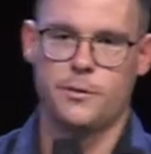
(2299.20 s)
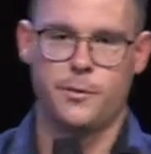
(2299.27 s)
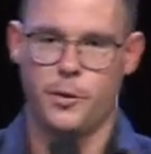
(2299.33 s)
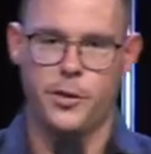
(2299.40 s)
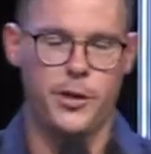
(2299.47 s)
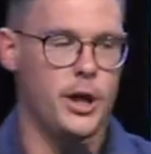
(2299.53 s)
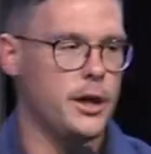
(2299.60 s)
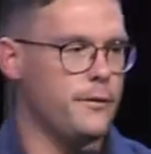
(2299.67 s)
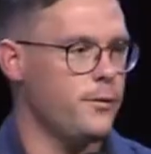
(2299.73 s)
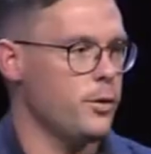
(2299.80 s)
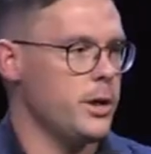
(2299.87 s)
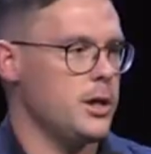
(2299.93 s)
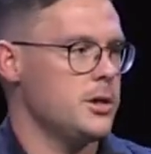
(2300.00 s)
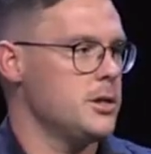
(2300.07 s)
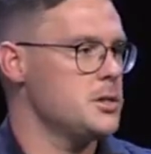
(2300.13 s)
for 30,
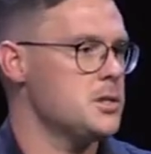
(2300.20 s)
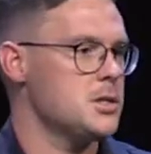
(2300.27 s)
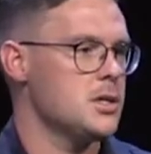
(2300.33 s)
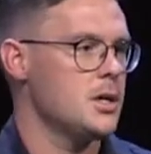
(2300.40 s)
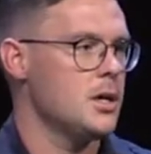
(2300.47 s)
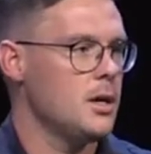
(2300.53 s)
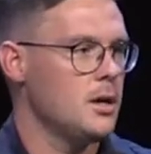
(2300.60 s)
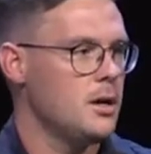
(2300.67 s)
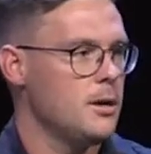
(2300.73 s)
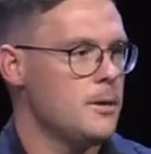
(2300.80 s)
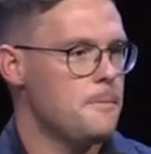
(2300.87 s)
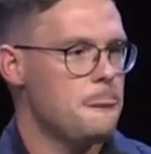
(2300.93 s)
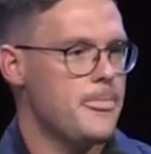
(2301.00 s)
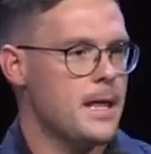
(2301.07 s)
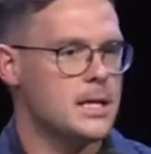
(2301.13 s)
40 years,
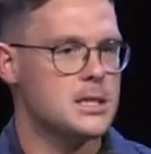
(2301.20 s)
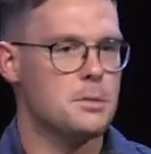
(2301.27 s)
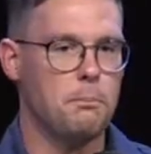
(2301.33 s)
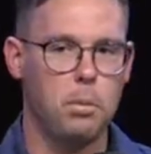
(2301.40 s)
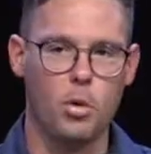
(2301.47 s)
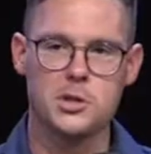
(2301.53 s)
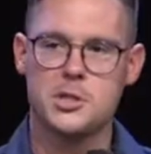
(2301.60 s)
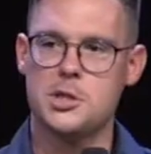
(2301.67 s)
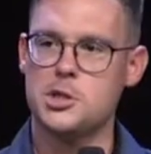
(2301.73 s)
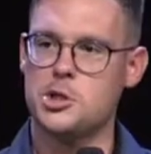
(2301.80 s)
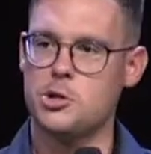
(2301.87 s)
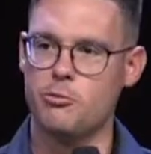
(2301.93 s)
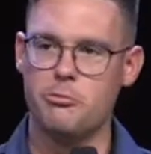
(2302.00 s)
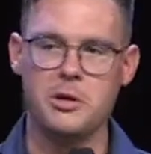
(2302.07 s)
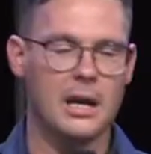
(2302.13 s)
it's important
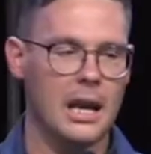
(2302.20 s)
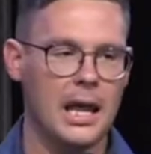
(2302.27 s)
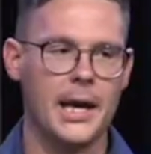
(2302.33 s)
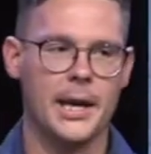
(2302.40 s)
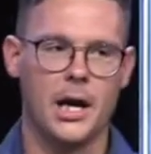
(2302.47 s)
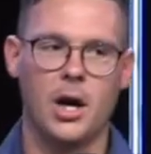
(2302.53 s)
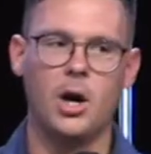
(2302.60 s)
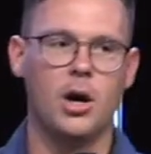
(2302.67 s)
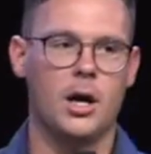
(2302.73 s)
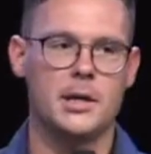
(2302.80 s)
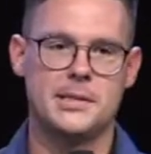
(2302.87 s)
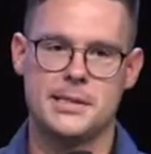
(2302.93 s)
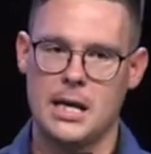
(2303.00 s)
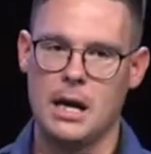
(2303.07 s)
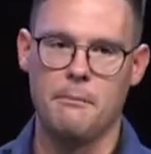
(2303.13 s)
to realign our
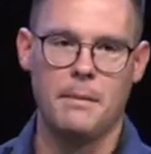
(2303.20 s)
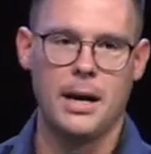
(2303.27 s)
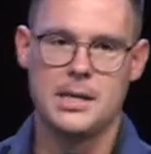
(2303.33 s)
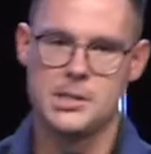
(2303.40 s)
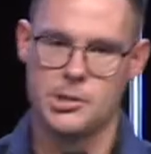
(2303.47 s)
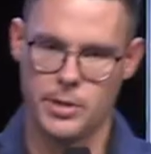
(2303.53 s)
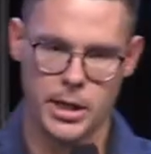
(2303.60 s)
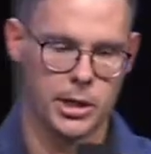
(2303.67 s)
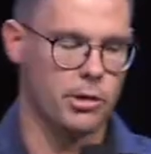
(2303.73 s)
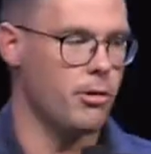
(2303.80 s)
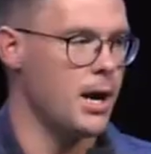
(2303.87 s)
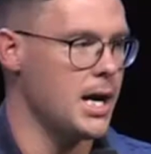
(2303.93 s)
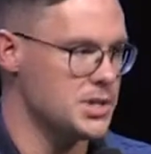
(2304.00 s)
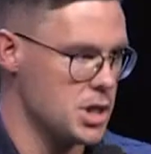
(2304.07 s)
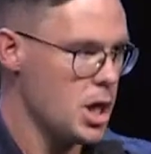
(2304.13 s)
hearts and our minds around
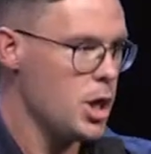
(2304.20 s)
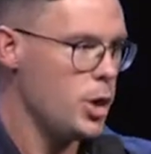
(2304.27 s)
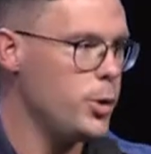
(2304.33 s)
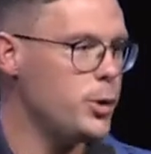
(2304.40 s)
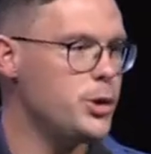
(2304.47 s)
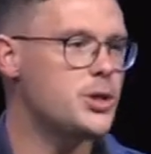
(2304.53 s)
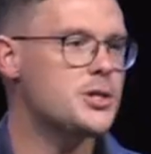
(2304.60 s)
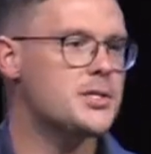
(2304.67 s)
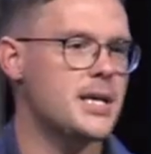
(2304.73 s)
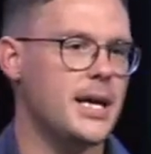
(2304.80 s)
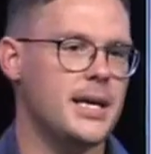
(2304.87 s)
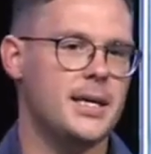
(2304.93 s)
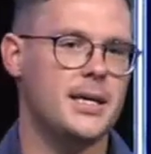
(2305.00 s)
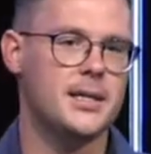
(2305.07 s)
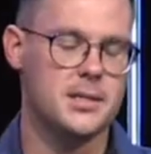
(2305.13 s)
Christ. Who do you say
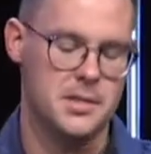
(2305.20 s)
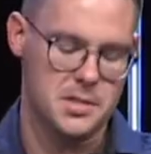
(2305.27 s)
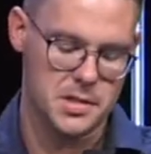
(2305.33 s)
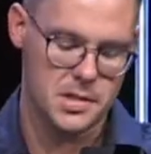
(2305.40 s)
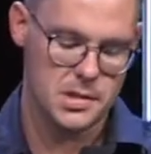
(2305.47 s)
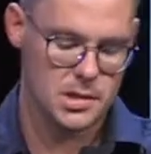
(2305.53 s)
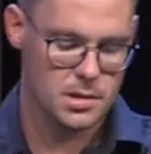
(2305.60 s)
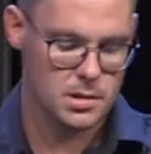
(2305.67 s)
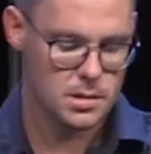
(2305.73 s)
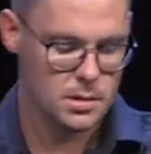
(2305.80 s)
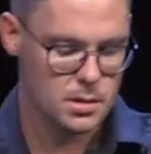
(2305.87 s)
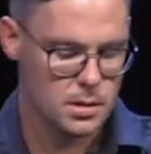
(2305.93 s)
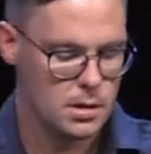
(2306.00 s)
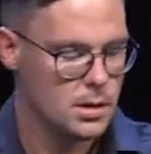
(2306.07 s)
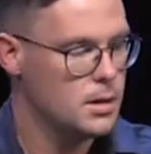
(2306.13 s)
he is?
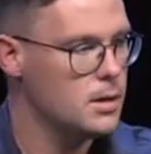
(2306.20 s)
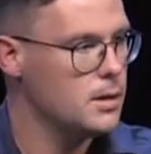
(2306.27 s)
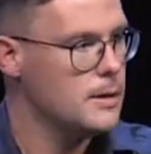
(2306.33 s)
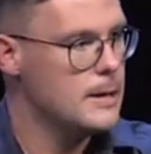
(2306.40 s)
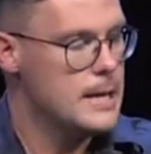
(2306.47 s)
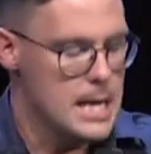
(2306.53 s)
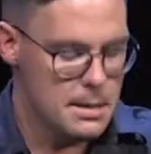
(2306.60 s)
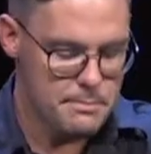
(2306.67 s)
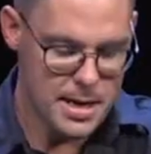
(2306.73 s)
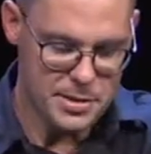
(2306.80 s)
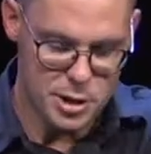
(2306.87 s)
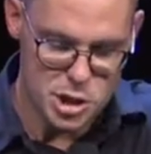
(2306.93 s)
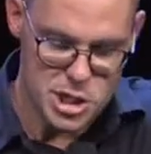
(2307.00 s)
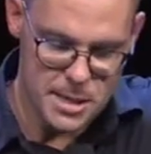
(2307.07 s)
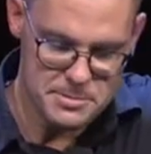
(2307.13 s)
In
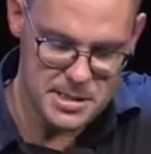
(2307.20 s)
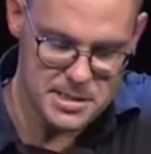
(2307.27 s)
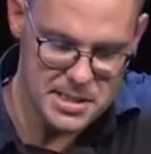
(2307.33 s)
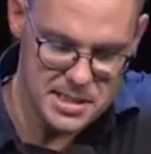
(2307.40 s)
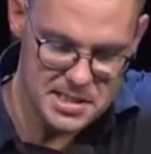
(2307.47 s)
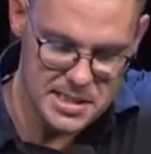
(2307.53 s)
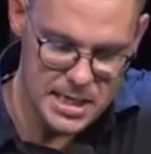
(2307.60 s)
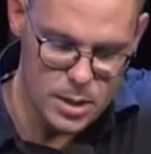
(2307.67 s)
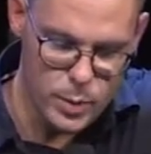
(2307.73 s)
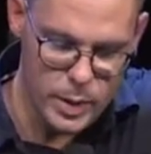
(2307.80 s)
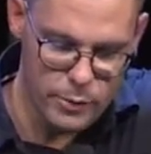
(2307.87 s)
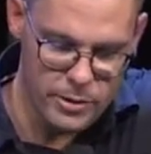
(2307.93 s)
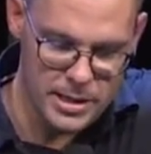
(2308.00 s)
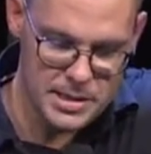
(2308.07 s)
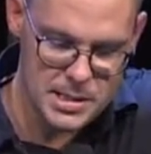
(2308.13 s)
Matthew chapter 16, we
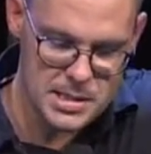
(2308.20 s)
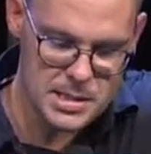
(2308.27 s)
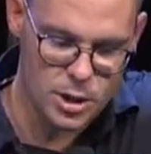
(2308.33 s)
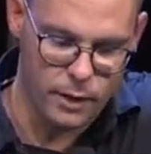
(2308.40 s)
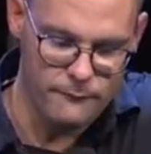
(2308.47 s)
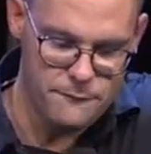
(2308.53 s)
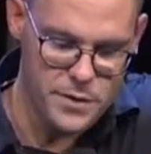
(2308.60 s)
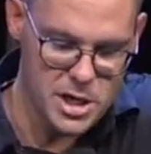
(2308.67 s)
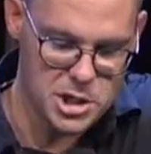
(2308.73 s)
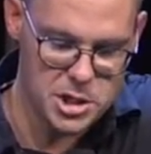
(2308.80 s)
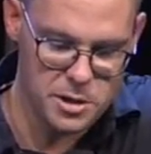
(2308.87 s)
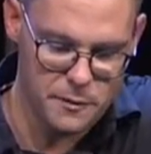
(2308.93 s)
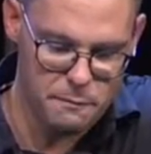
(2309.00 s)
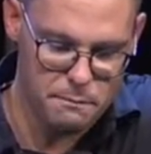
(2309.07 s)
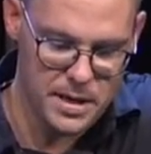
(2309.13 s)
read this
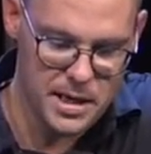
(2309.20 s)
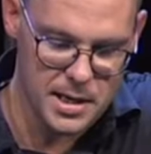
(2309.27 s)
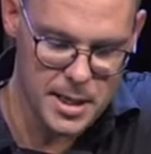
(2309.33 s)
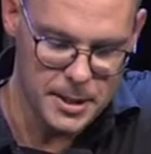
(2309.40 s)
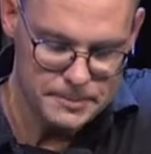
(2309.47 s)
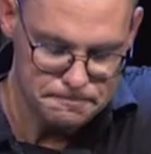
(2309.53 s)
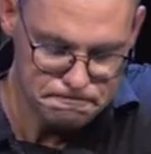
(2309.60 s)
confession of Peter.